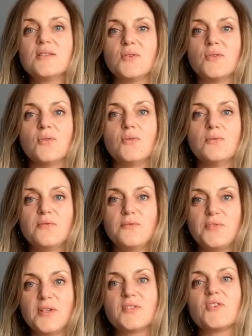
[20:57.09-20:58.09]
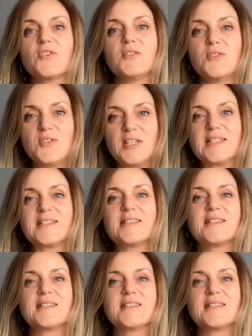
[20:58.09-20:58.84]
to filter into this